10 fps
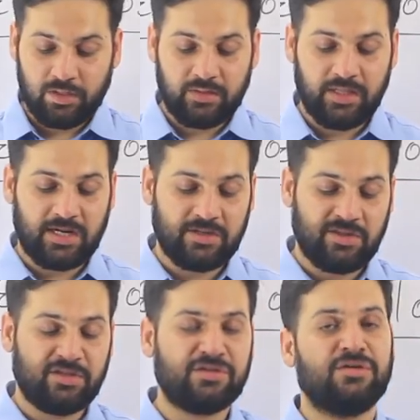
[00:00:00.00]
There are
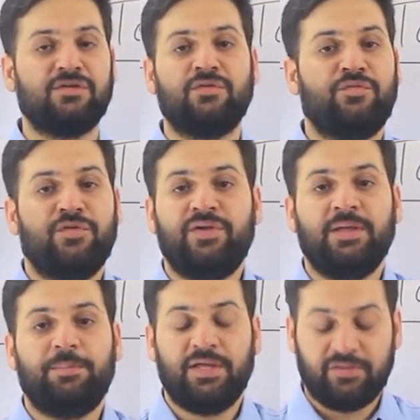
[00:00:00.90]
just 50
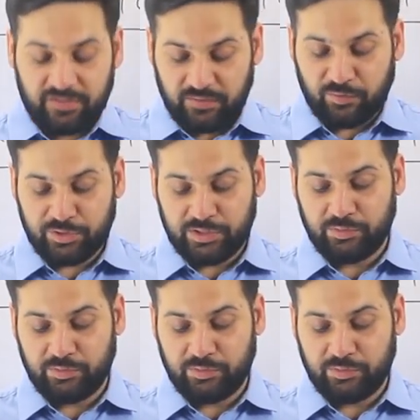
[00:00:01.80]
pages devoted